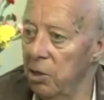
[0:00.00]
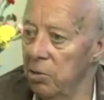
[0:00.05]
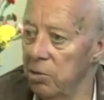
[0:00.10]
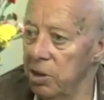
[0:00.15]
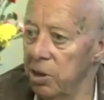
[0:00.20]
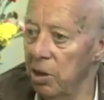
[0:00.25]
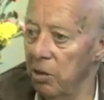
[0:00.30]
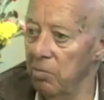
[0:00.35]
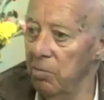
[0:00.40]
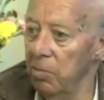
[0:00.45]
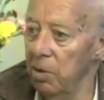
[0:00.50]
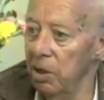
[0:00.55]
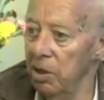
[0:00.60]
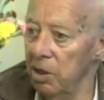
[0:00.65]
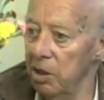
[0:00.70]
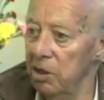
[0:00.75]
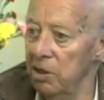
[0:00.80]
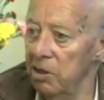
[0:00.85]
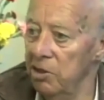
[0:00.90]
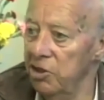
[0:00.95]
knelt
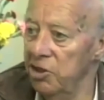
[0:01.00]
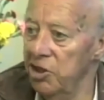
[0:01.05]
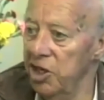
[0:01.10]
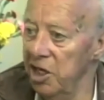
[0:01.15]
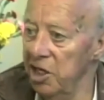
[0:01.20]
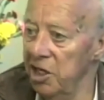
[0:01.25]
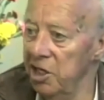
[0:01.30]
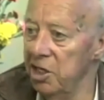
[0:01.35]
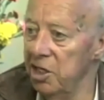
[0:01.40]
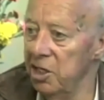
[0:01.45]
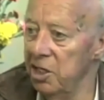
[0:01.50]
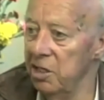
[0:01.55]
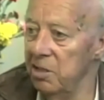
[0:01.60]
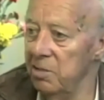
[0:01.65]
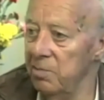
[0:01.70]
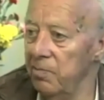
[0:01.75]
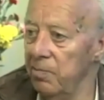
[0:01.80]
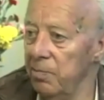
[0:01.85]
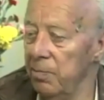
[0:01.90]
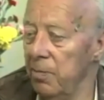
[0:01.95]
on my
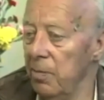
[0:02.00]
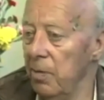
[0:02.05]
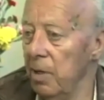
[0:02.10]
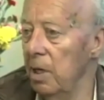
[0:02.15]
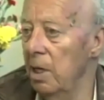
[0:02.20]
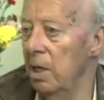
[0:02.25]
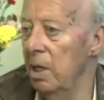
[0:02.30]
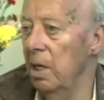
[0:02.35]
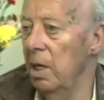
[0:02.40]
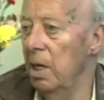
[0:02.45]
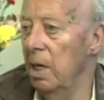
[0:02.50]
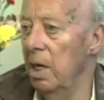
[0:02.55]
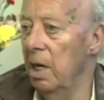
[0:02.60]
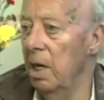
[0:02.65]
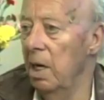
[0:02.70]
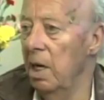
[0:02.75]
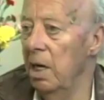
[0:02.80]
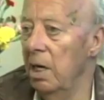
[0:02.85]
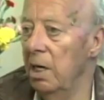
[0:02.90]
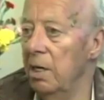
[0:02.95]
chest
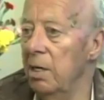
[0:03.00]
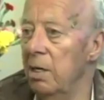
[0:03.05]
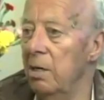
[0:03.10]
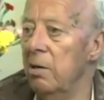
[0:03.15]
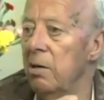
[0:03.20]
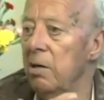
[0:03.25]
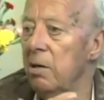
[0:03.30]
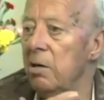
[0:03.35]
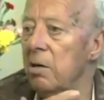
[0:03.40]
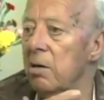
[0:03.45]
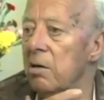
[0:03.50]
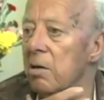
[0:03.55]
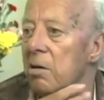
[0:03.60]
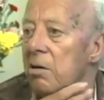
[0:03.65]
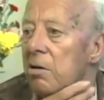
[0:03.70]
and